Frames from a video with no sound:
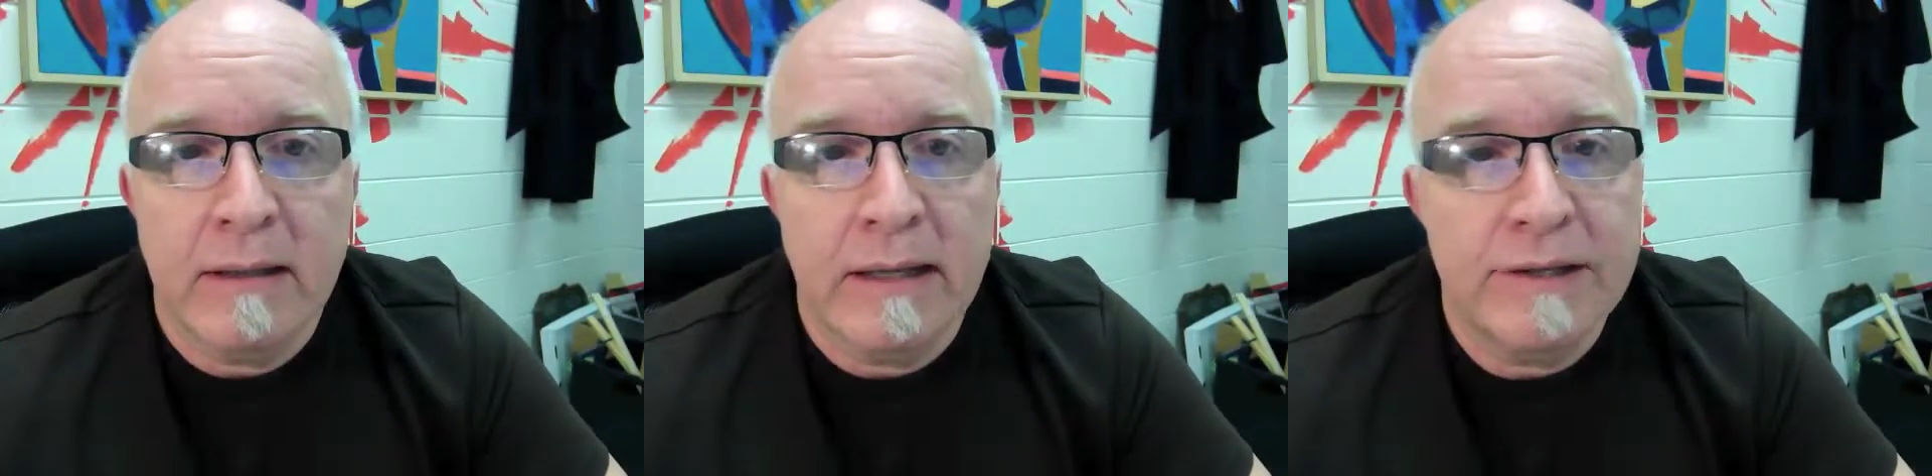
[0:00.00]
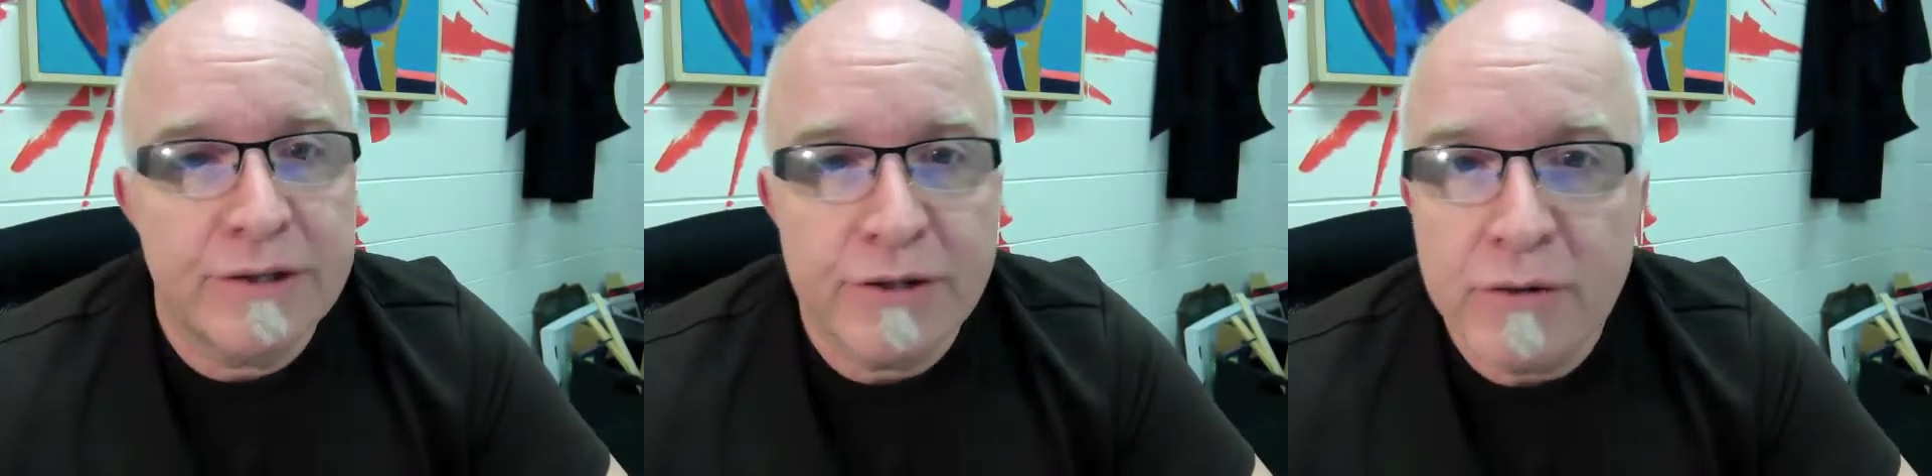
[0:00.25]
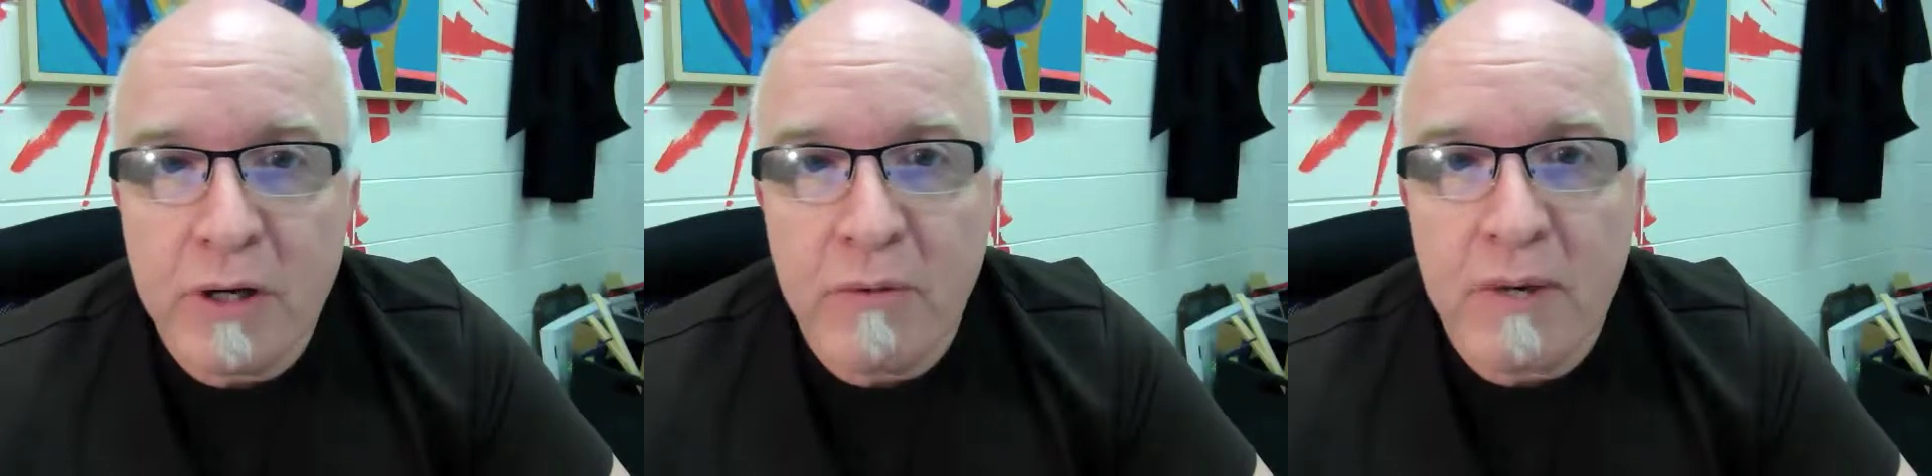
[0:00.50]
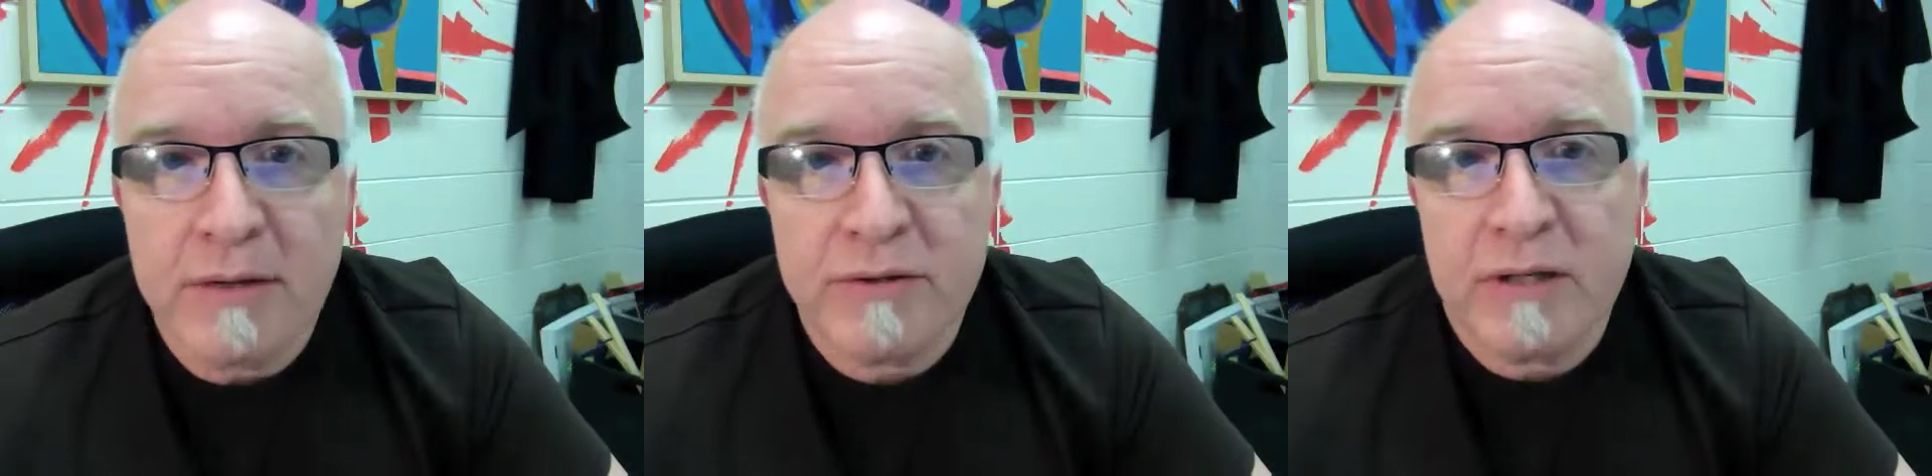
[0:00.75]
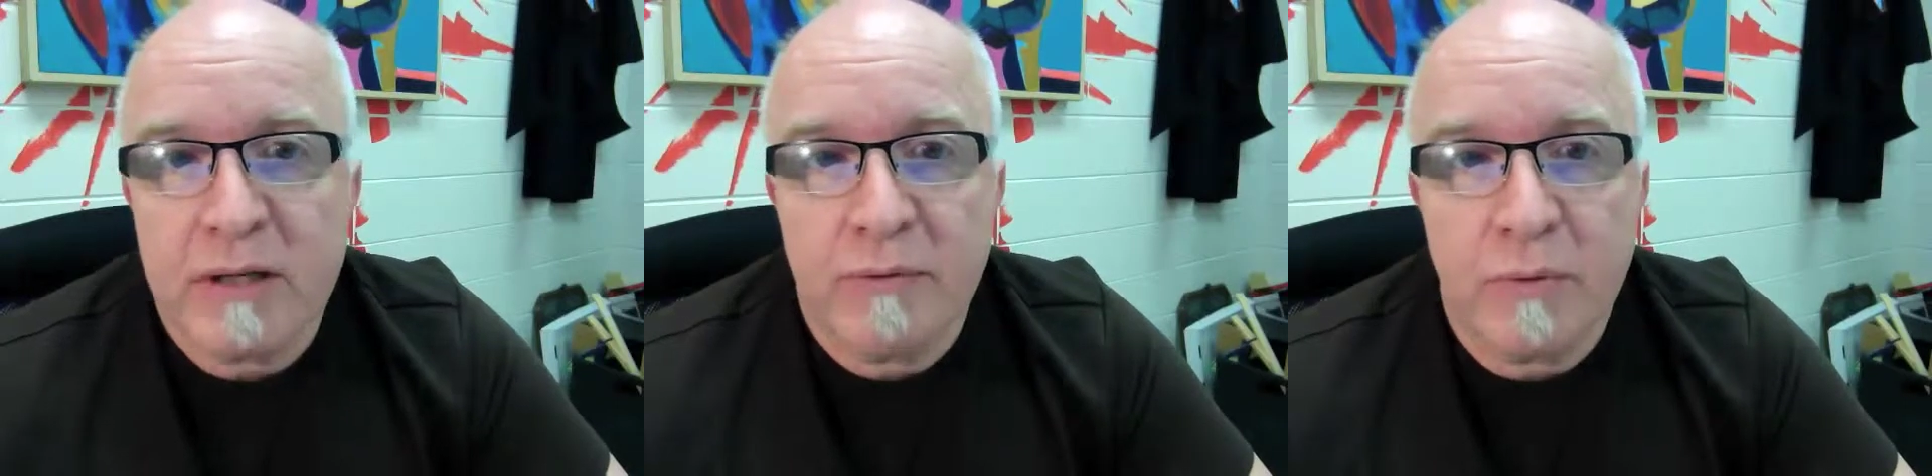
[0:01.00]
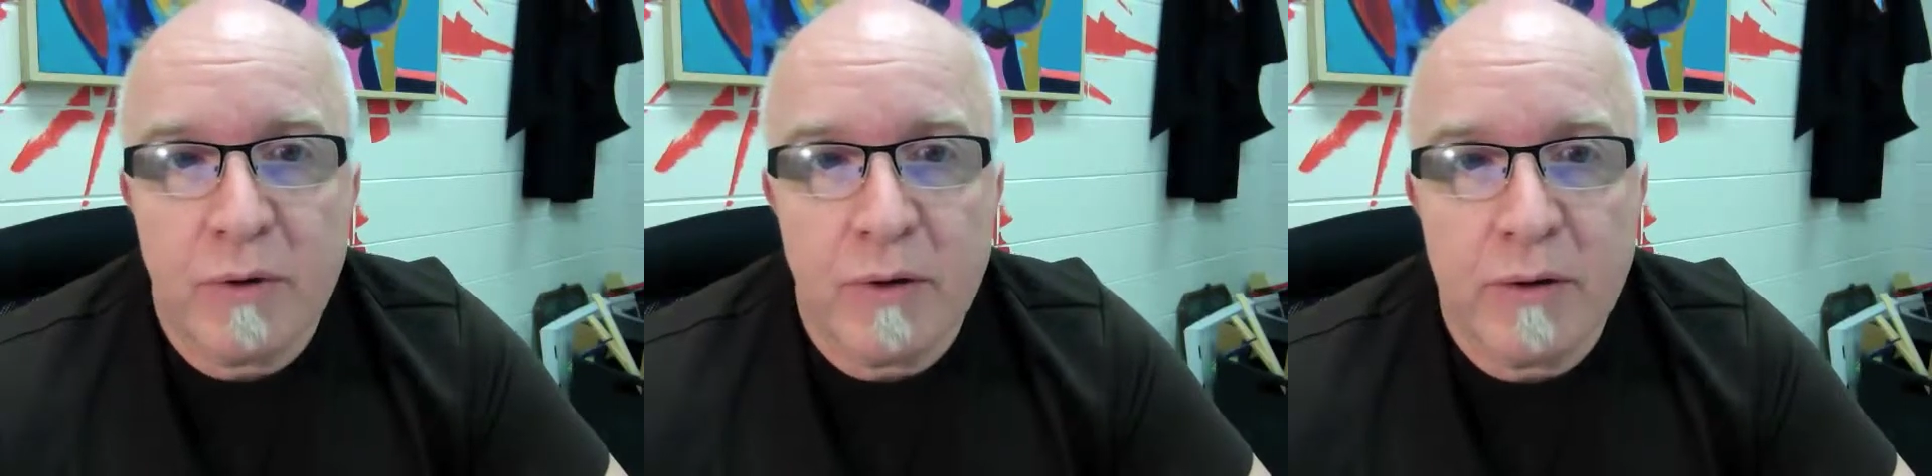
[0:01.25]
As you know,
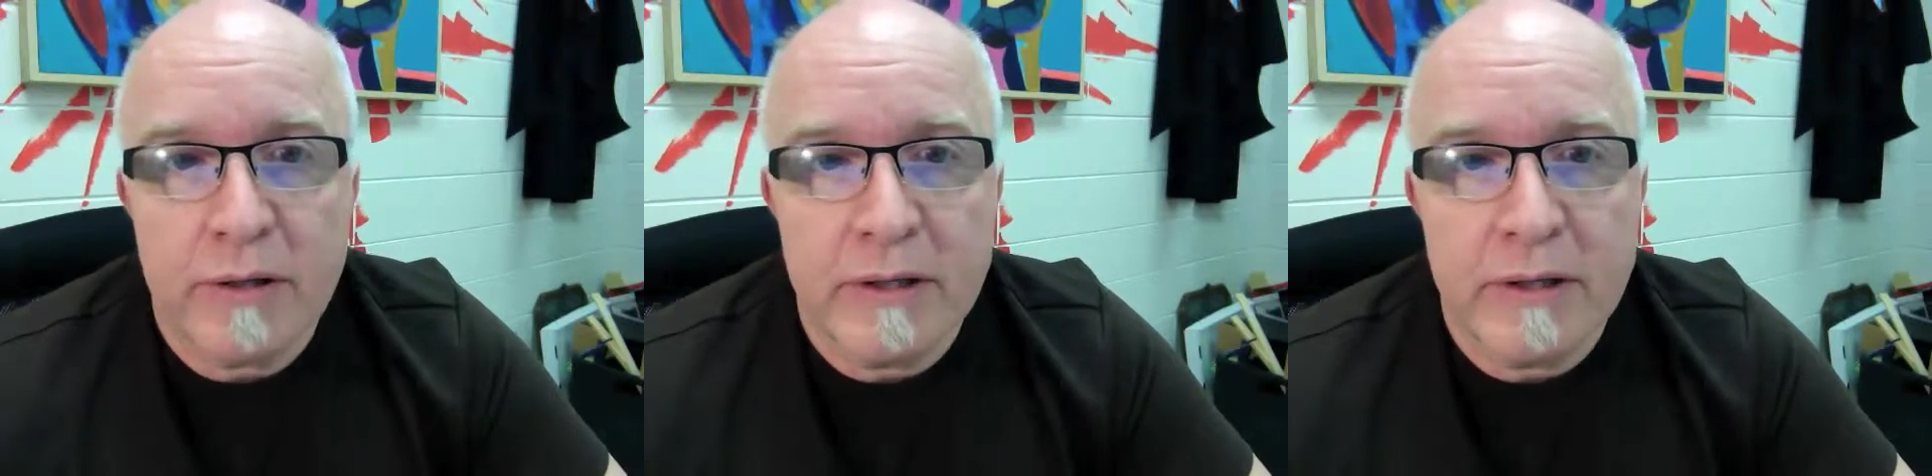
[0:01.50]
Microsoft Word